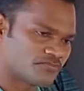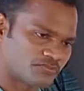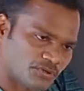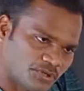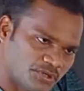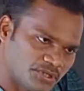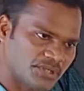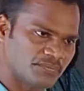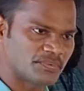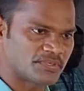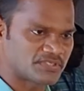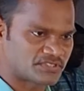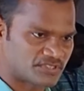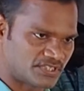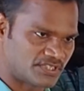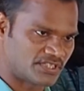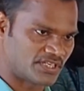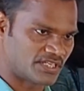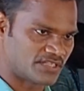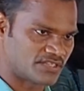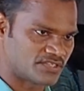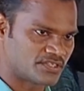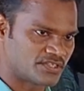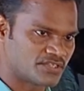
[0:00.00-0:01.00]
of 20%,
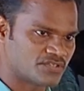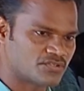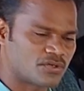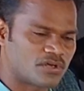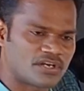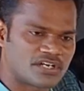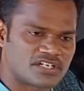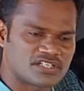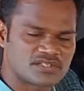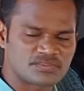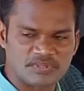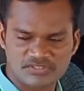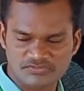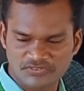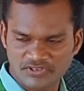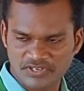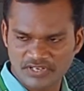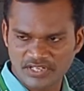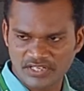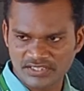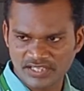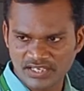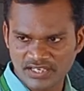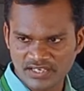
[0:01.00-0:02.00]
it's already specified
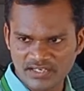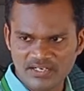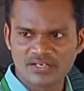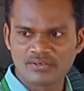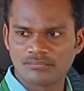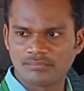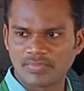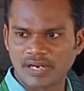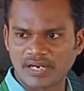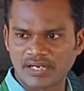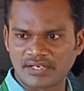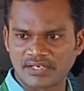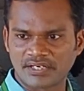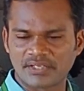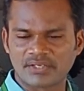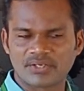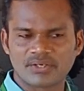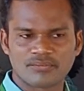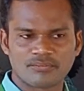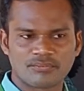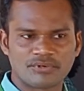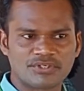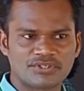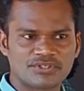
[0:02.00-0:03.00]
on the battery,
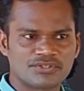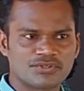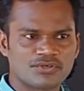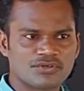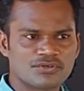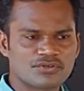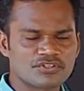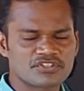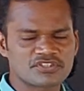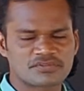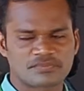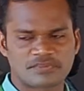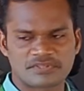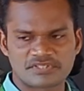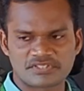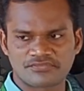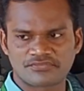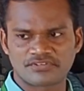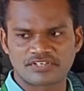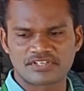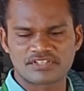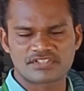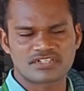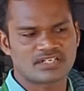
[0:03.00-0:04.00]
but you don't know the
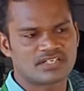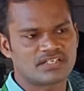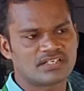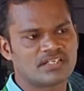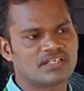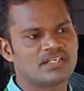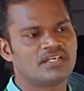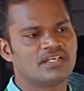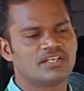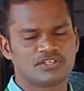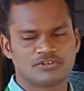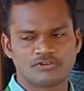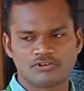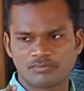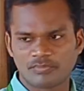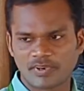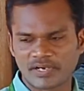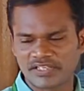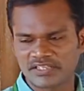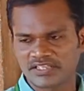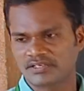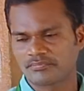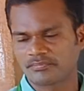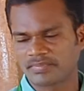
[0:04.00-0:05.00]
specification, you will
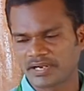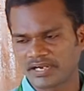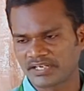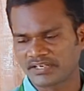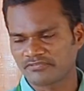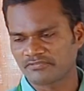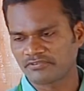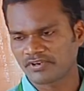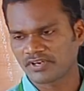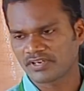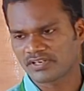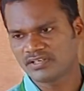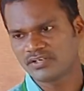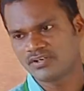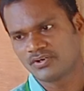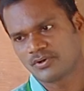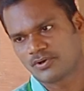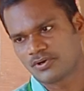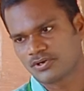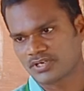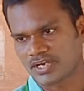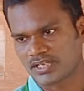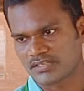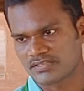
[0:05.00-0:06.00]
buy that battery for
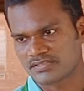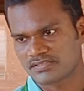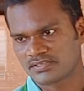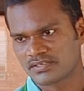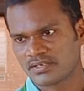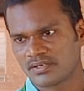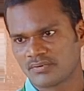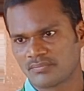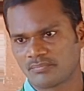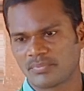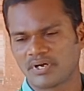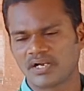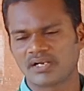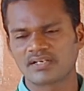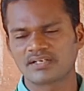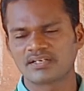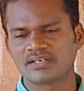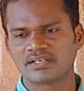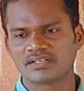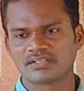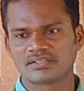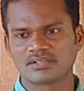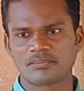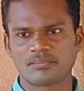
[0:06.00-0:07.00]
low cost. But
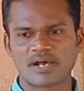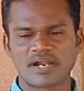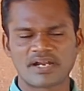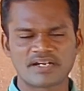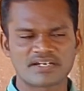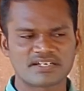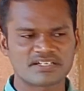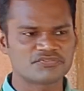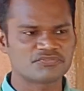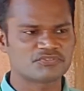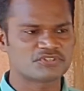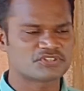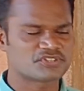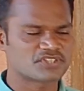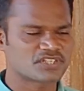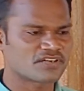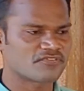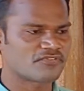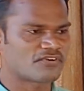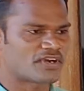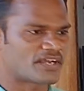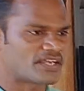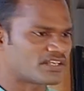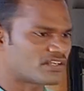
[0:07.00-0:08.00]
the batteries which are
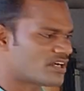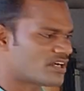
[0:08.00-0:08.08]
of high